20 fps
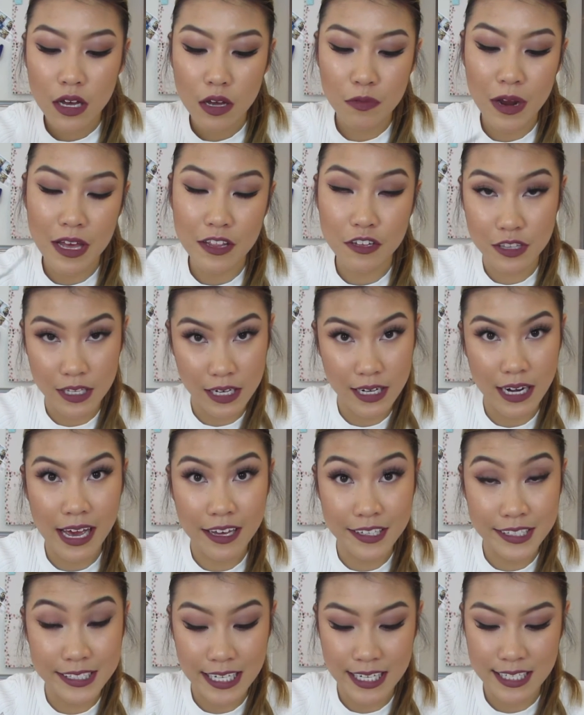rather than
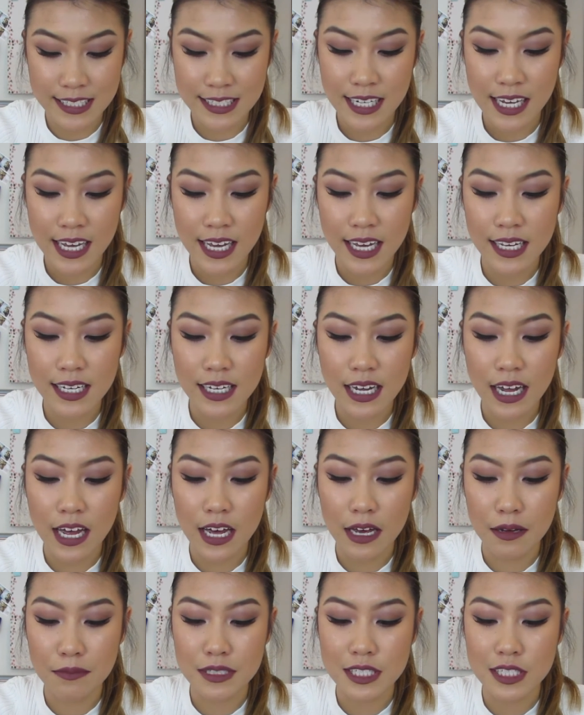al dente.
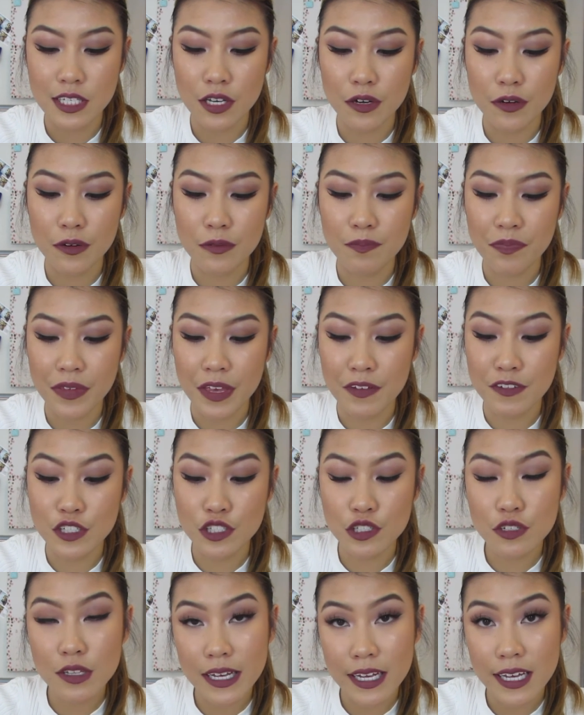So if you
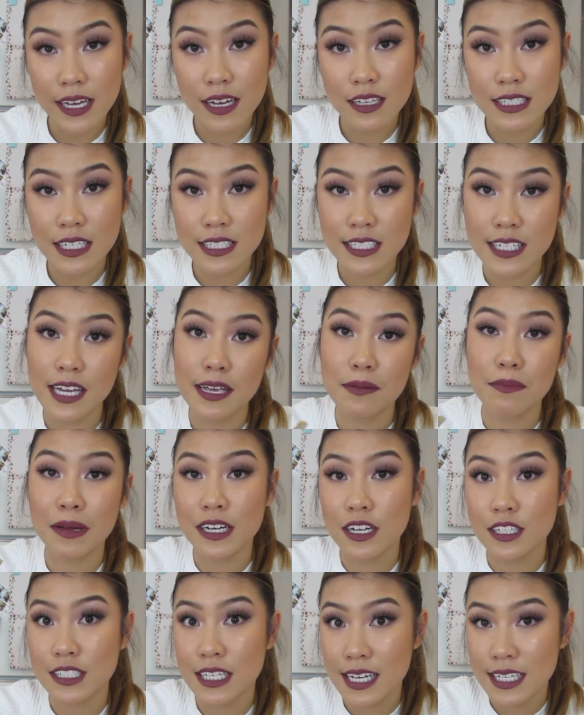do like it al dente, it might
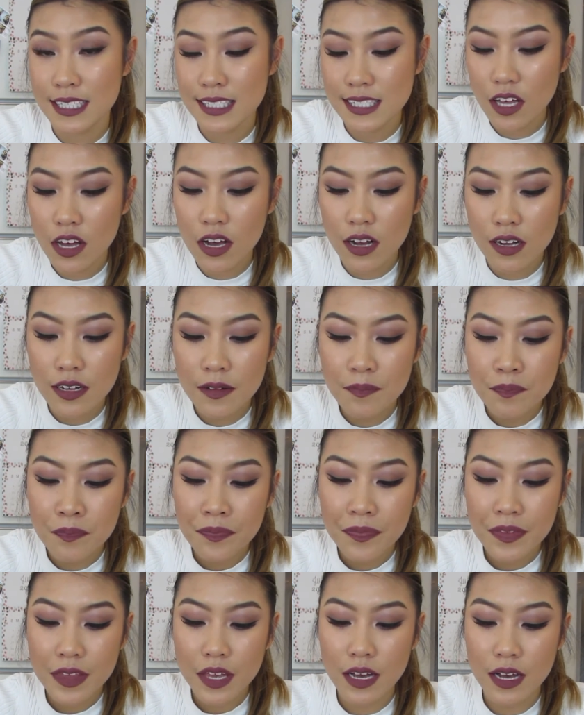not take as long.
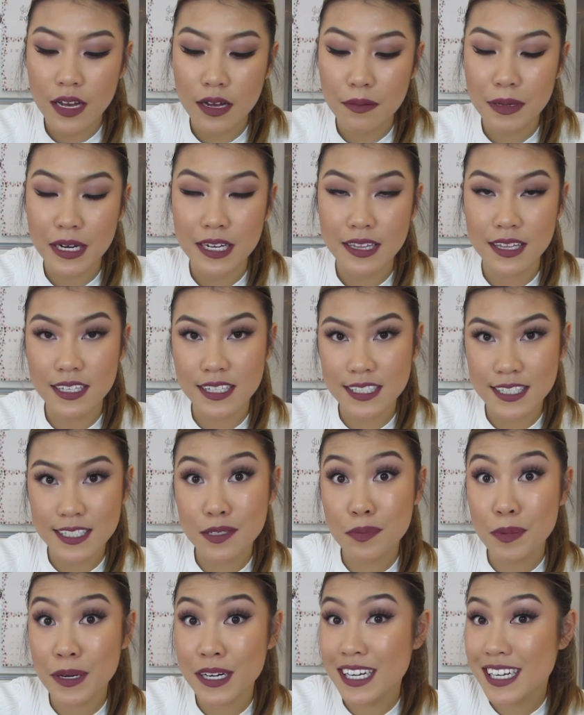But I think this is
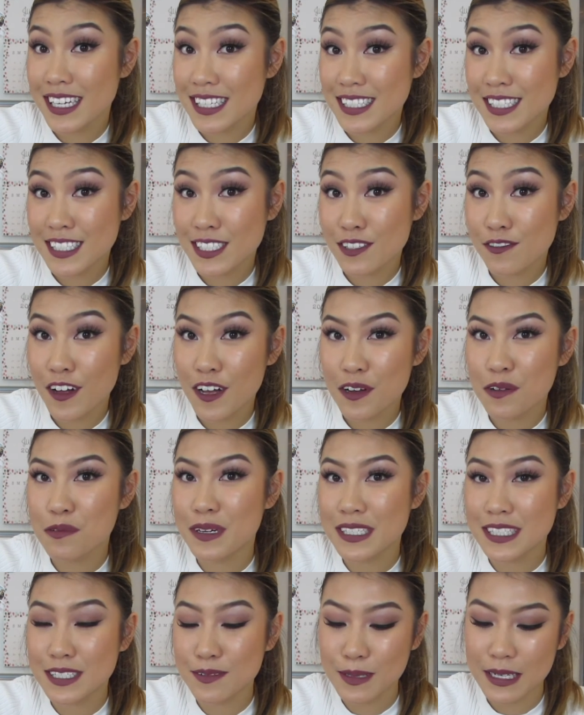a pretty easy to follow
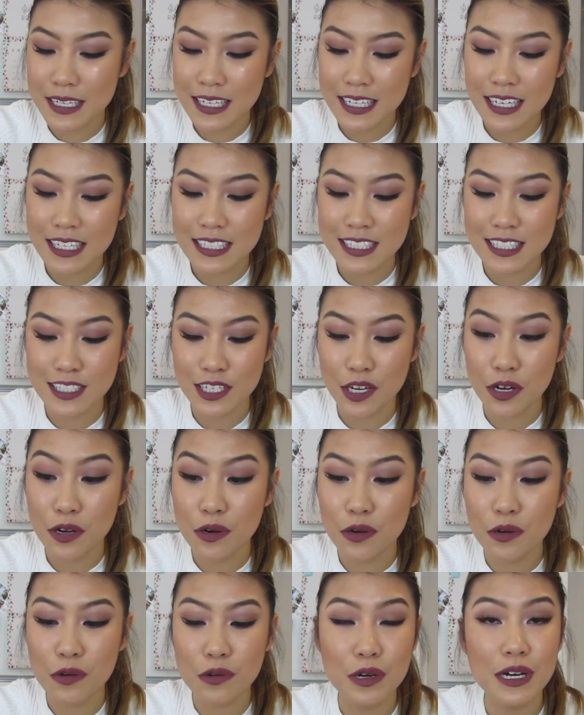recipe,
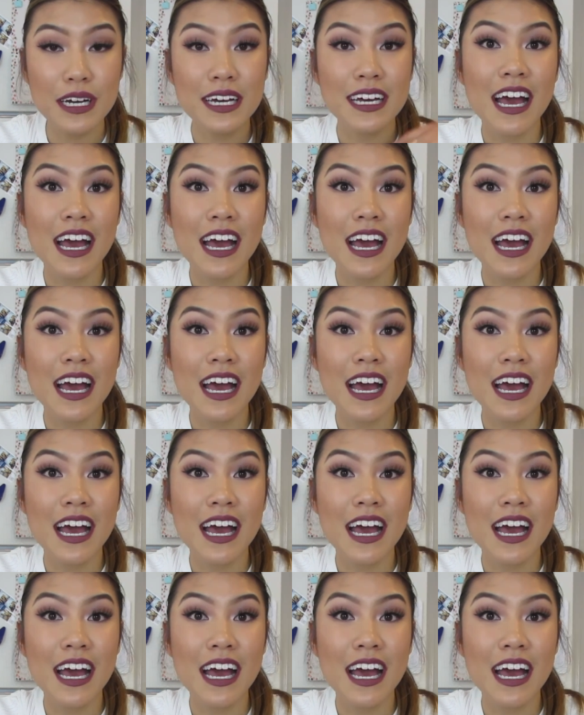so